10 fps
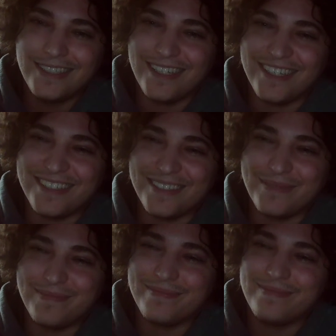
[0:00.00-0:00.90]

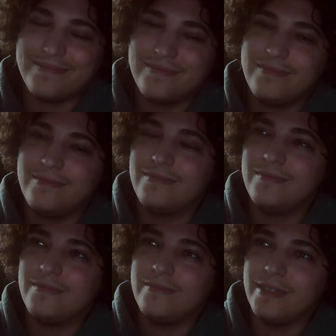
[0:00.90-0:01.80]
Um,
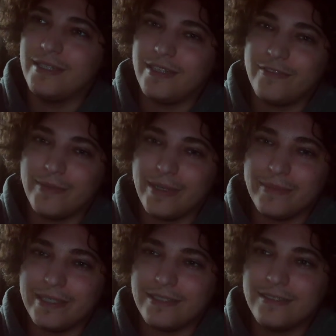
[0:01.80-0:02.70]
but enough about
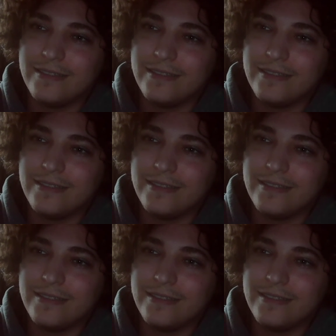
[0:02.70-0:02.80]
me.